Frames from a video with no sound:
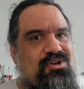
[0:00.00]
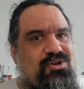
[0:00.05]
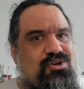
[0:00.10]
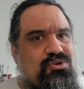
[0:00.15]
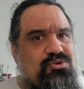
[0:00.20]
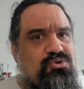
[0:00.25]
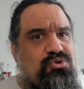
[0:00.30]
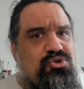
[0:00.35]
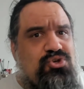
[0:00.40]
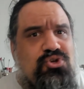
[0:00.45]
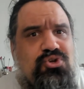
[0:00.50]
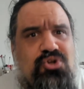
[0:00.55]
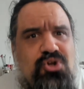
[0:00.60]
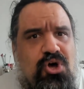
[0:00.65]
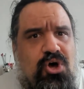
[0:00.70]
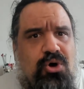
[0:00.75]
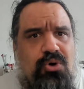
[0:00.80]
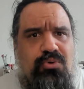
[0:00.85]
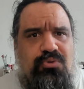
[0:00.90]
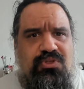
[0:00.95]
Do you
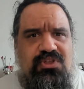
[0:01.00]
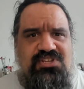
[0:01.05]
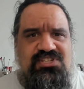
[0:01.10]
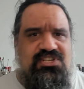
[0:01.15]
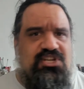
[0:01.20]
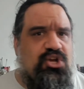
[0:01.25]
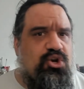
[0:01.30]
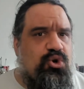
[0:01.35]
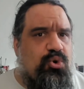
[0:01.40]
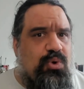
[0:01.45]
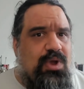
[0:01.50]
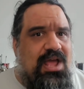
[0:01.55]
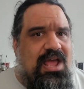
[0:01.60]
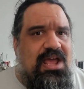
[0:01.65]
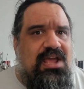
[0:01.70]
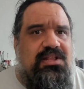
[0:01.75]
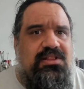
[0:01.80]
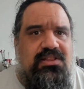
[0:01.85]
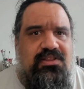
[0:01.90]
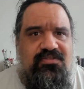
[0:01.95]
know these
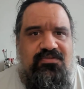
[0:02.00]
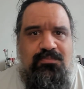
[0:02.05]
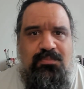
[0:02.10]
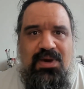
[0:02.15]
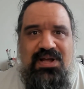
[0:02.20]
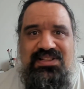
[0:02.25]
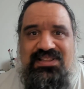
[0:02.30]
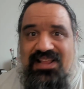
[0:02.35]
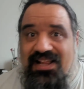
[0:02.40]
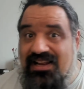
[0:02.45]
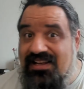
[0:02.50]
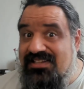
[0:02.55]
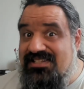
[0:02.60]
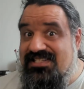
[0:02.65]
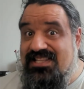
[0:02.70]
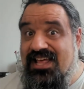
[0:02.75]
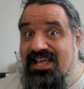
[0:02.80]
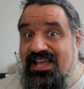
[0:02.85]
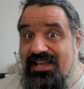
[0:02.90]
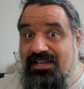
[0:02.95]
creative mental
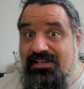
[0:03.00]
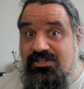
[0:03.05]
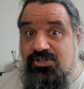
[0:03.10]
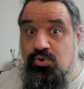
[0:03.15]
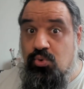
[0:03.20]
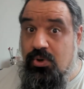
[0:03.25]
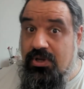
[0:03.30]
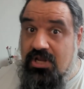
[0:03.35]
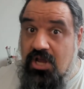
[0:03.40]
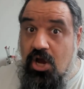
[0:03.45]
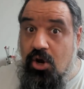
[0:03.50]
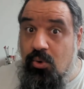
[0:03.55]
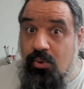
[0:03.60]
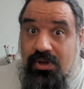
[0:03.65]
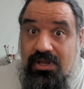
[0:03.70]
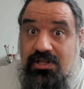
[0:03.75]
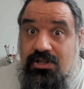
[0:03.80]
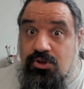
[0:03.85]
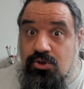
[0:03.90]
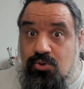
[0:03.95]
states we go
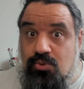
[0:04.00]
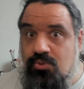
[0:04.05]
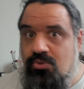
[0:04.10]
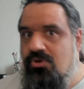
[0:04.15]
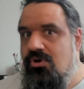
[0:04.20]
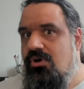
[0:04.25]
into